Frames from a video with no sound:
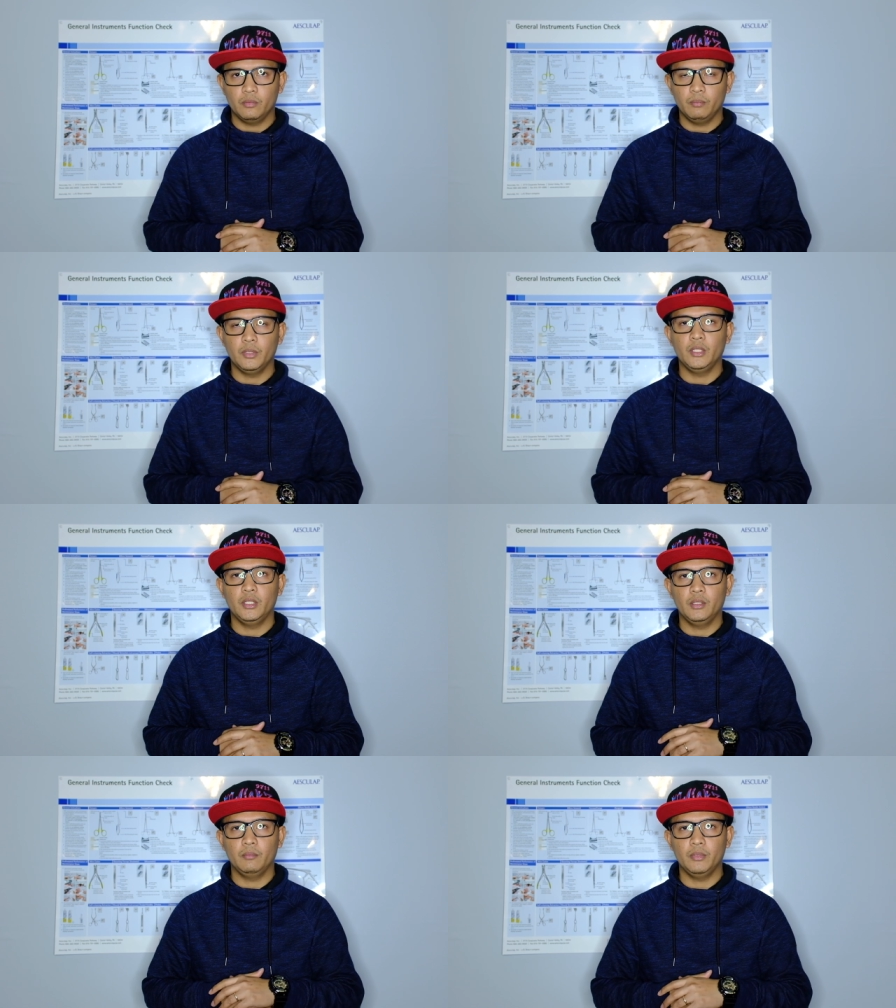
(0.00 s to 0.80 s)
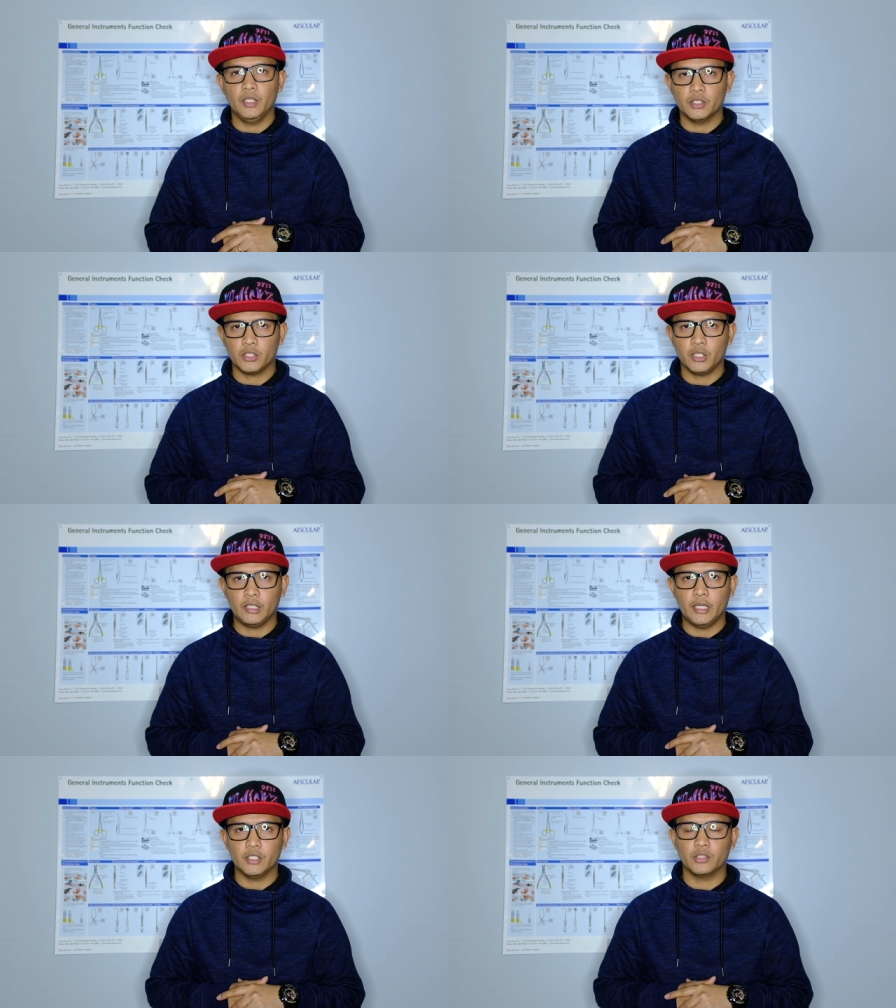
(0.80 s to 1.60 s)
being
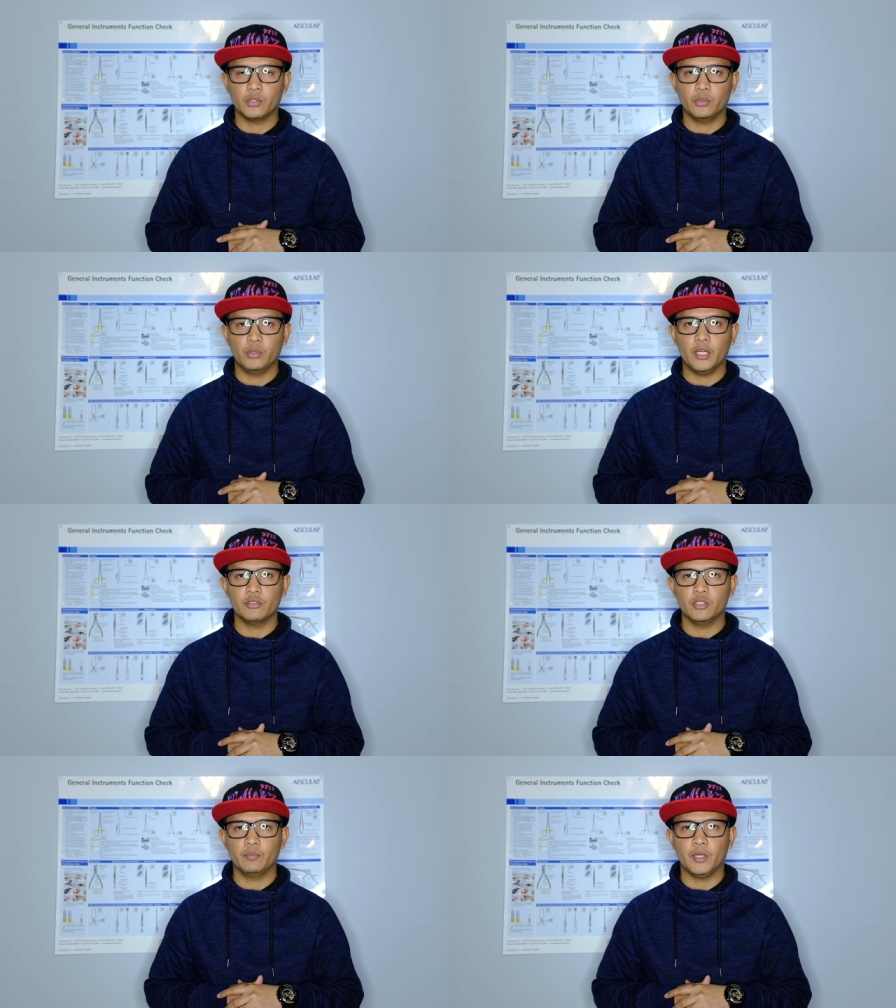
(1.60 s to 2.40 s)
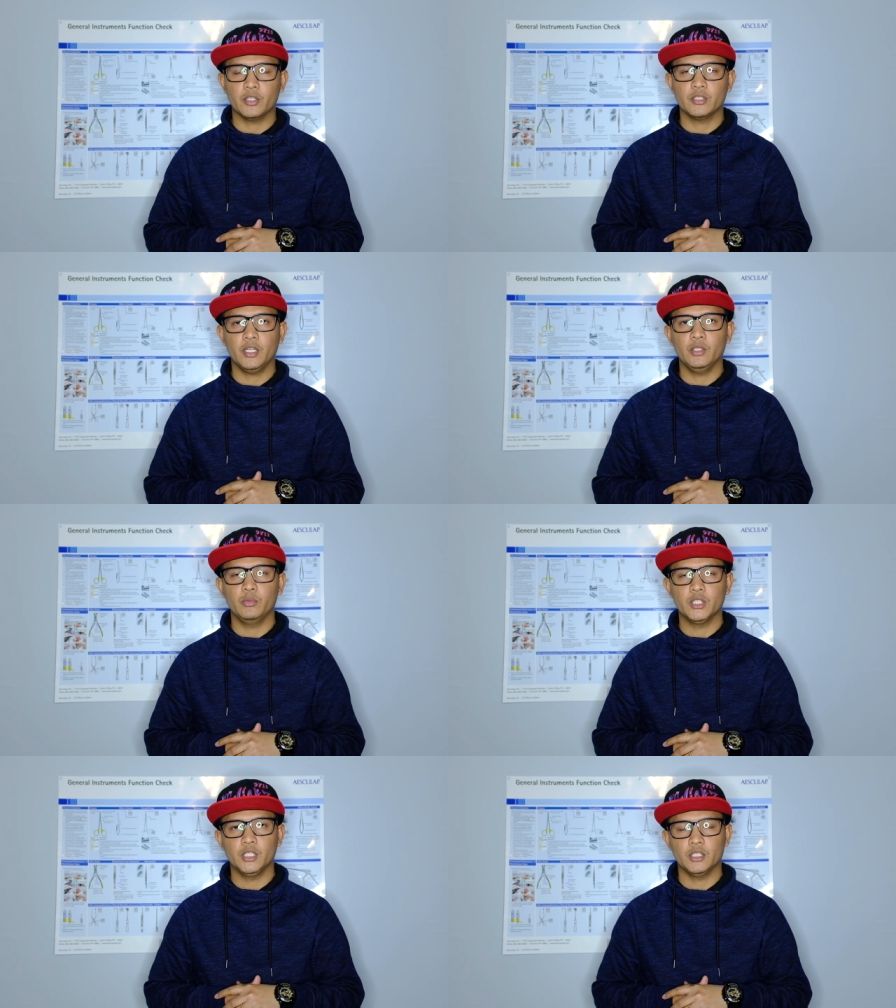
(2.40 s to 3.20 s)
sterilized through hydrogen peroxide,
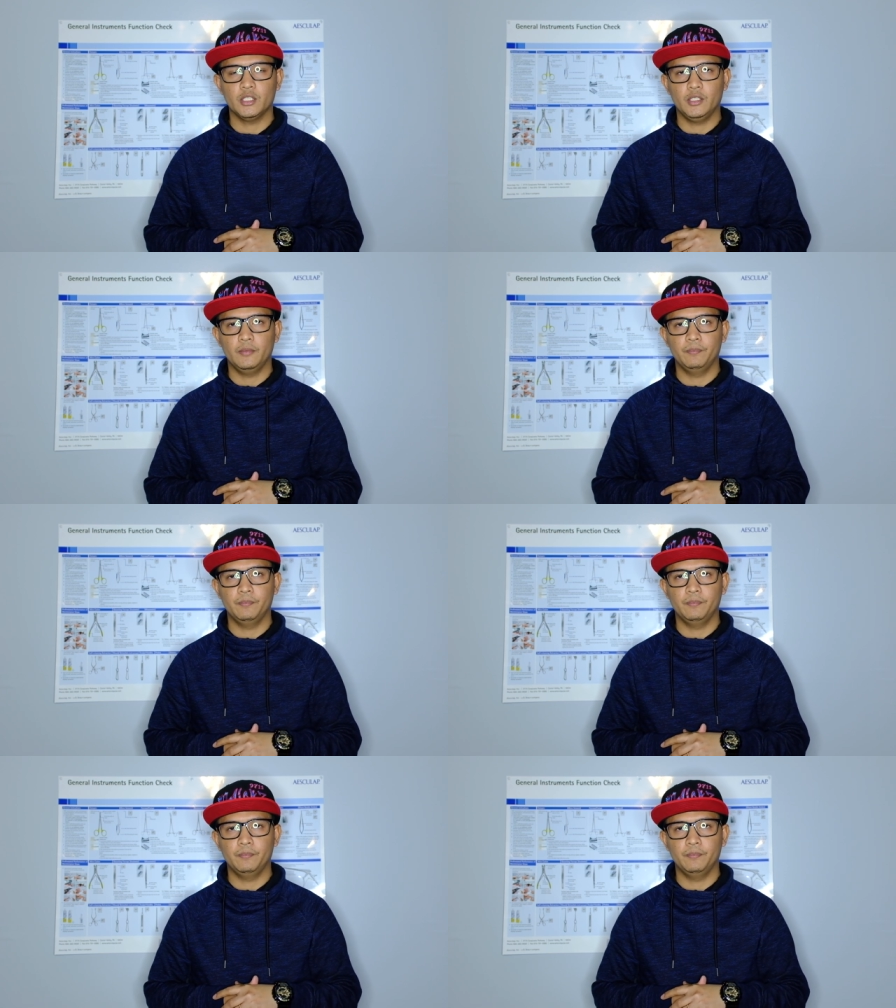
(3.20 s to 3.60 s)
which is